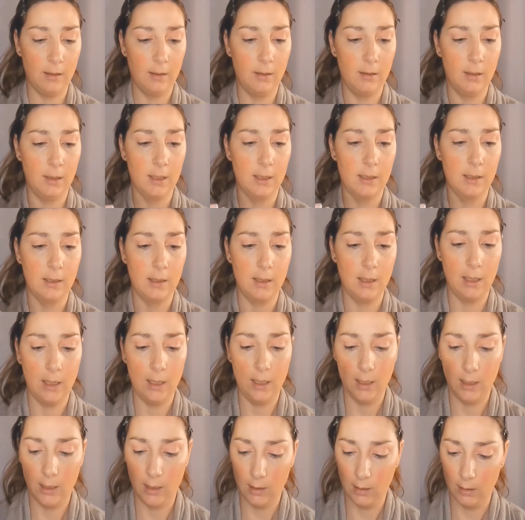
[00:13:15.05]

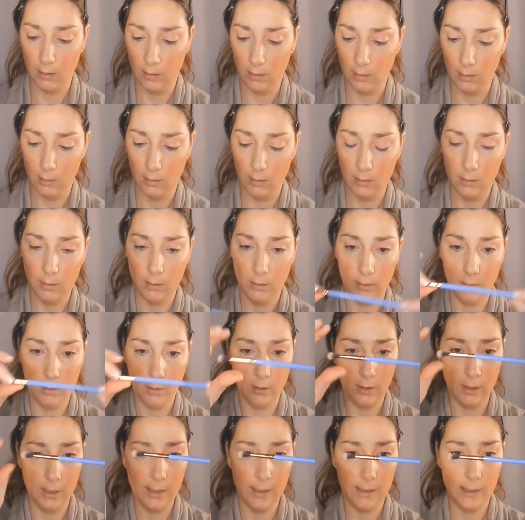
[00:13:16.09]
Luxie
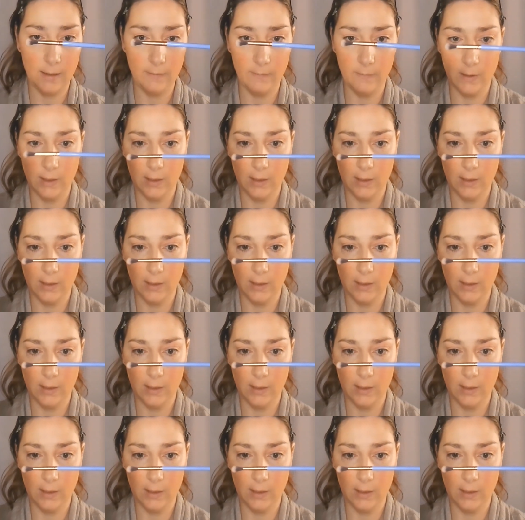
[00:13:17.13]
237.